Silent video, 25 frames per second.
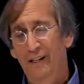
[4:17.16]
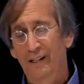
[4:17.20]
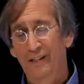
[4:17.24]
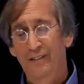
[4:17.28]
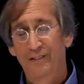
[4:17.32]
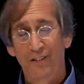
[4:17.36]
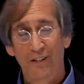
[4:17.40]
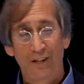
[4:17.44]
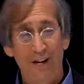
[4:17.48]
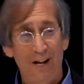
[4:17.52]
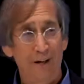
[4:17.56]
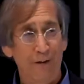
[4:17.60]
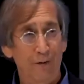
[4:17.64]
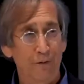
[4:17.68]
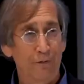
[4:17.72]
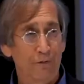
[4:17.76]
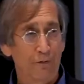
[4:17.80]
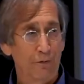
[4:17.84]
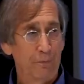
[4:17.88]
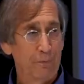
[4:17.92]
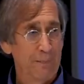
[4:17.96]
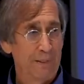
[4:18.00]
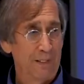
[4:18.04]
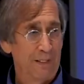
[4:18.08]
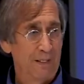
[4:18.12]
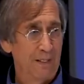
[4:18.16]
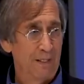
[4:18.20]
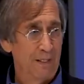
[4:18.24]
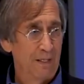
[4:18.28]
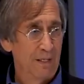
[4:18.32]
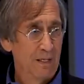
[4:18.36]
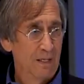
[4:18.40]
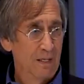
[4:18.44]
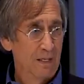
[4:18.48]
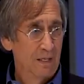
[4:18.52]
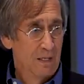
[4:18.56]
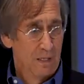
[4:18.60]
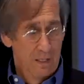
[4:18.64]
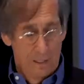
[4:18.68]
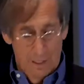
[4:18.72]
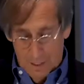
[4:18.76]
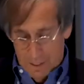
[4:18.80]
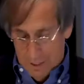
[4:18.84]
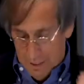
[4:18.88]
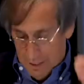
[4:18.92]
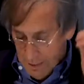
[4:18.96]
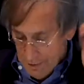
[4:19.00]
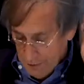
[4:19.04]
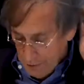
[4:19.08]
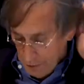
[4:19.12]
and it's an honor for me
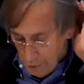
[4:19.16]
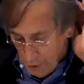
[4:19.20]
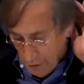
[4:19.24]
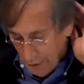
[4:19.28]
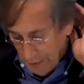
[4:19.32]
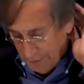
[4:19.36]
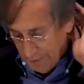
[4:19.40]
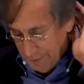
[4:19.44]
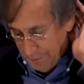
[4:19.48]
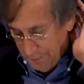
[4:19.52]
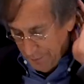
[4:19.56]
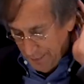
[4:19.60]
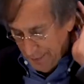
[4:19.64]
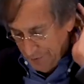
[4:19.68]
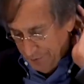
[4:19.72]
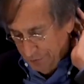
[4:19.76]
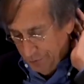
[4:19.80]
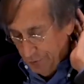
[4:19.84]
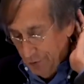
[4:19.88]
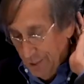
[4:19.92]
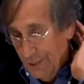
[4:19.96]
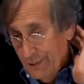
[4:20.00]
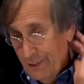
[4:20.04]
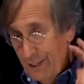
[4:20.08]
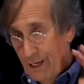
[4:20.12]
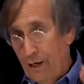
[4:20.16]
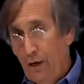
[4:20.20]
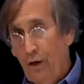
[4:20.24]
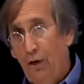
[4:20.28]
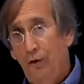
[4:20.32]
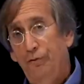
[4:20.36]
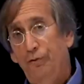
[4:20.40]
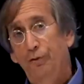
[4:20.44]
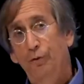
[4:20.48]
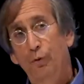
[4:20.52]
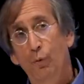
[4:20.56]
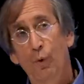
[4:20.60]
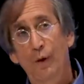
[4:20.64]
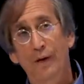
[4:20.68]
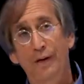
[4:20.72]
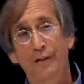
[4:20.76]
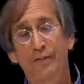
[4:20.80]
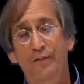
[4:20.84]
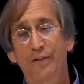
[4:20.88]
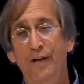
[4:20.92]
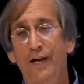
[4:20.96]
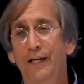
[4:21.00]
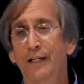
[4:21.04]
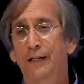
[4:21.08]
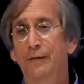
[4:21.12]
to call him my friend. I also want to
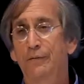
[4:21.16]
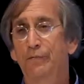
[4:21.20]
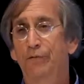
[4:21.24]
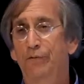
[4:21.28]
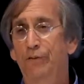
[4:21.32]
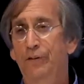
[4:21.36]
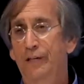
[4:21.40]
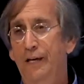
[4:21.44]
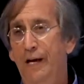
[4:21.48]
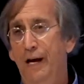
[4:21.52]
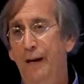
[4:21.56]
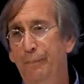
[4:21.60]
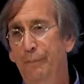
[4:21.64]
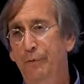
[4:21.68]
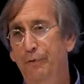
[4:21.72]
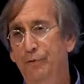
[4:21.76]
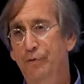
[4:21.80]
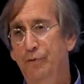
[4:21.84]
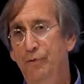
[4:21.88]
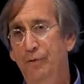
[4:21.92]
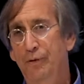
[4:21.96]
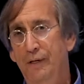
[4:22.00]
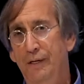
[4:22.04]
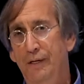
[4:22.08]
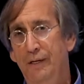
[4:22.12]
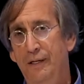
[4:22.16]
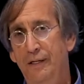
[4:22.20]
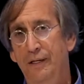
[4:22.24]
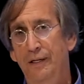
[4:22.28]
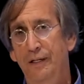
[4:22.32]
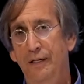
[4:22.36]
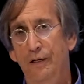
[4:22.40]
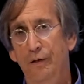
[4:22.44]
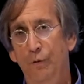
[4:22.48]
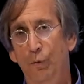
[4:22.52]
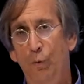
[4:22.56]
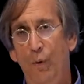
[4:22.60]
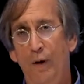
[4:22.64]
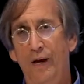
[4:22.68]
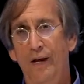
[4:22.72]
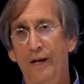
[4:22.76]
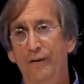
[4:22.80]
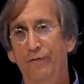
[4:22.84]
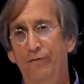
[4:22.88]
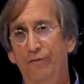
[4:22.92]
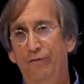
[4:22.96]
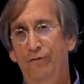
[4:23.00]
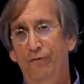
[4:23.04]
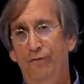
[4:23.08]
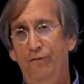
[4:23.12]
thank him for the opportunity to get
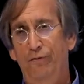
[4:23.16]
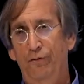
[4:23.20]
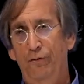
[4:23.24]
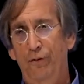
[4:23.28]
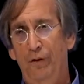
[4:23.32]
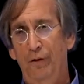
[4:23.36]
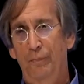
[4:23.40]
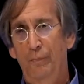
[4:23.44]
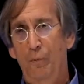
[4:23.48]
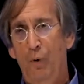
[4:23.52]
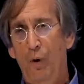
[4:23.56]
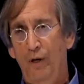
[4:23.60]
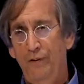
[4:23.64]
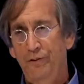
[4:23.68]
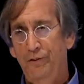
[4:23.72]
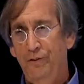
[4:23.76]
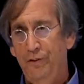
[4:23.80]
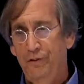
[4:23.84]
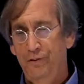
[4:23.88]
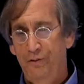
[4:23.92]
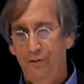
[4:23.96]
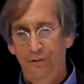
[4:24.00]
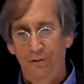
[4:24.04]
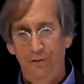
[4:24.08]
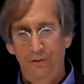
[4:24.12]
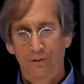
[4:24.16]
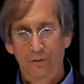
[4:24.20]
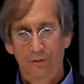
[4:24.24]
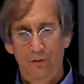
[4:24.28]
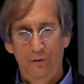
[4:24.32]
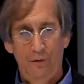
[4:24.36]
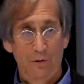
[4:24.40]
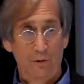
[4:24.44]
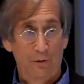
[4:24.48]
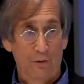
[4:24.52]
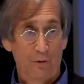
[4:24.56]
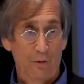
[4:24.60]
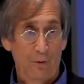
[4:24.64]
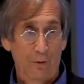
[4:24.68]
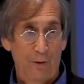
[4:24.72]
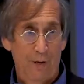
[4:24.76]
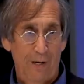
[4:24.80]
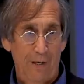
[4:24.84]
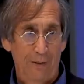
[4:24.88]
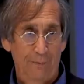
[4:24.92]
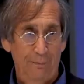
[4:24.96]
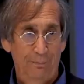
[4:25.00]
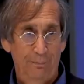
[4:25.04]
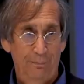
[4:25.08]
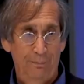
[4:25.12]
away from Washington, although
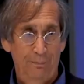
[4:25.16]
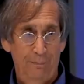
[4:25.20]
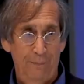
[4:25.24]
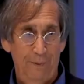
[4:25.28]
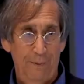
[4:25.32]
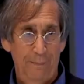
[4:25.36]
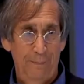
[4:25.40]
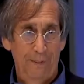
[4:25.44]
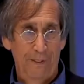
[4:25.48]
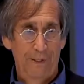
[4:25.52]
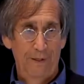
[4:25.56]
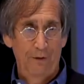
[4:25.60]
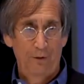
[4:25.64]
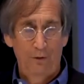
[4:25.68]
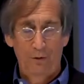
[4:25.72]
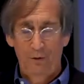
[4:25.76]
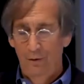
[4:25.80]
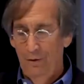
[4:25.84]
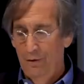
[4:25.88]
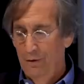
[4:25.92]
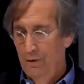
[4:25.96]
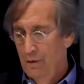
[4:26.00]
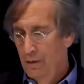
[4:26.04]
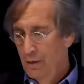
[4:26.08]
I am here